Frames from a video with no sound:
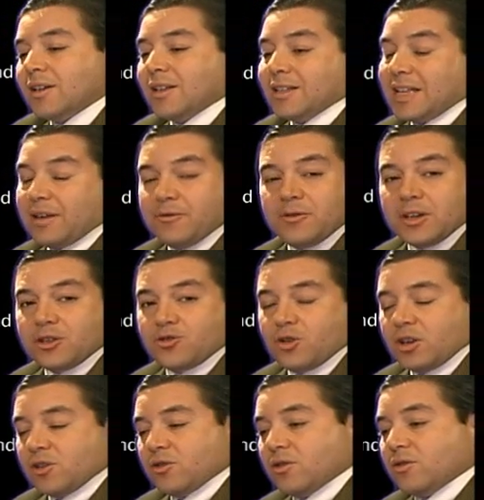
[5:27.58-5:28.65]
That fixed
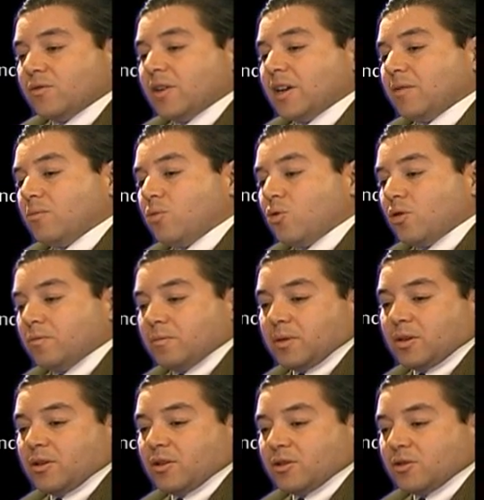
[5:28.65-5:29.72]
structure is very important
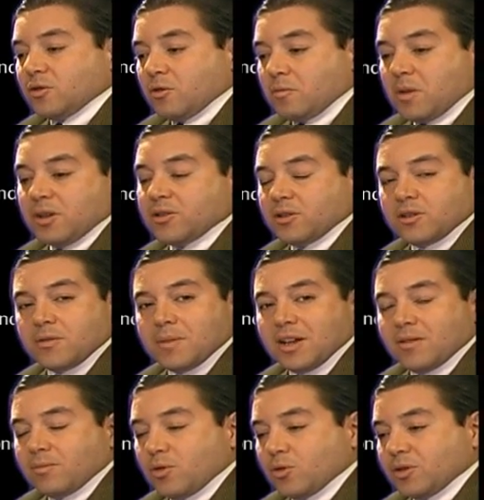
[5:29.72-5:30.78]
because your muscles are made
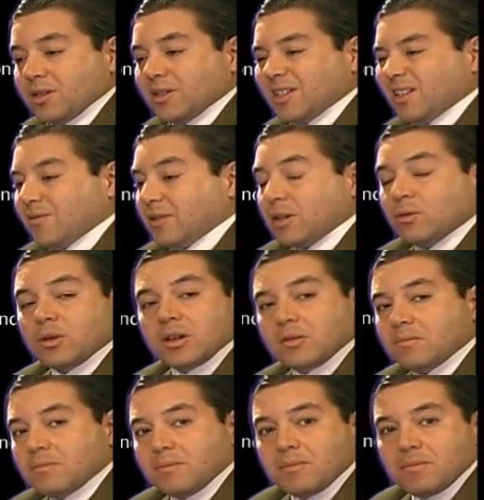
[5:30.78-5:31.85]
of proteins, and if they were
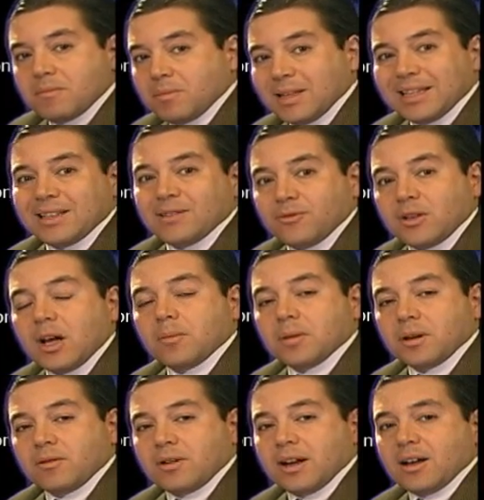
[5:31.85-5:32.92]
completely
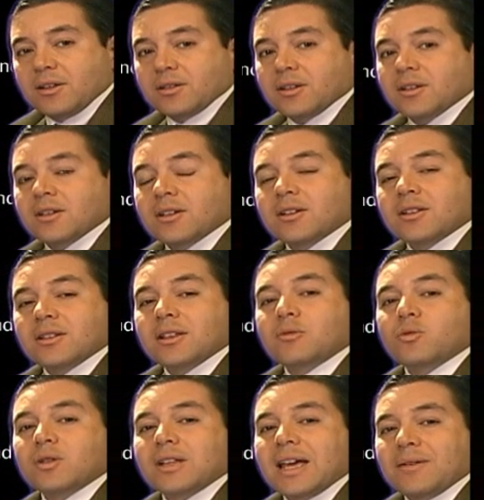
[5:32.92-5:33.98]
flopping around, they
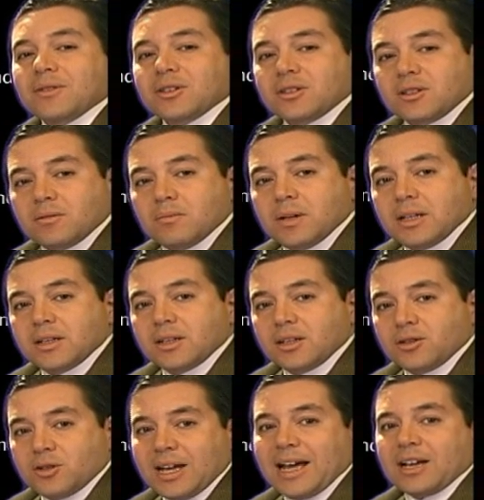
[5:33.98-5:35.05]
wouldn't have the stability
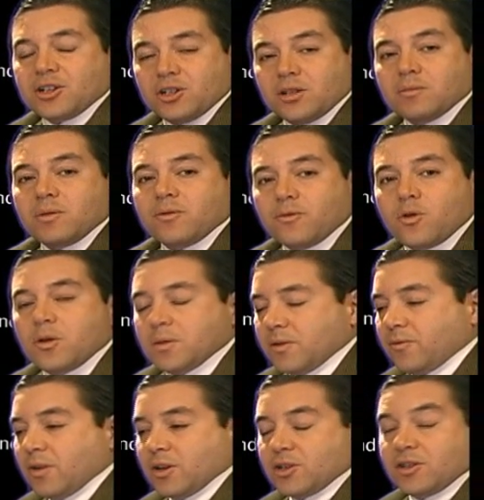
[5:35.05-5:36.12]
to actually perform the
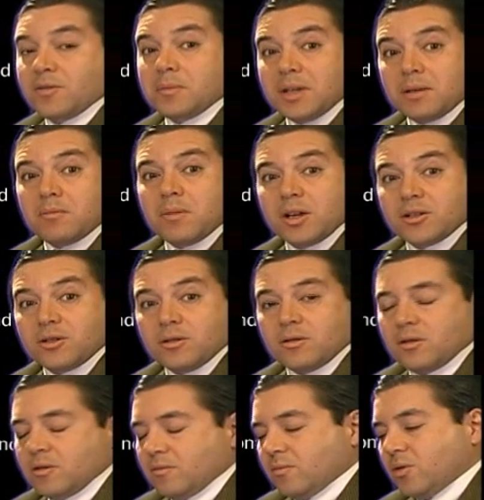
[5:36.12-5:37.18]
function of being muscle
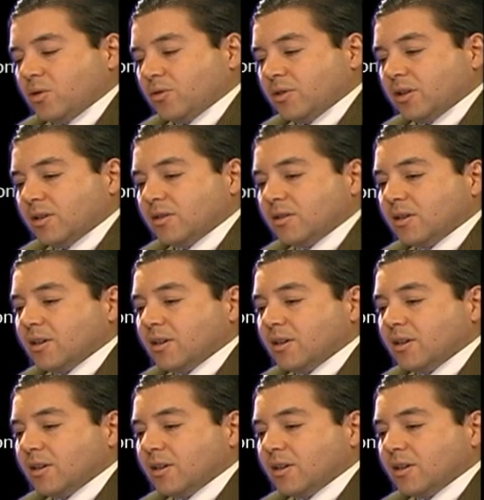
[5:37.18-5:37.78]
proteins.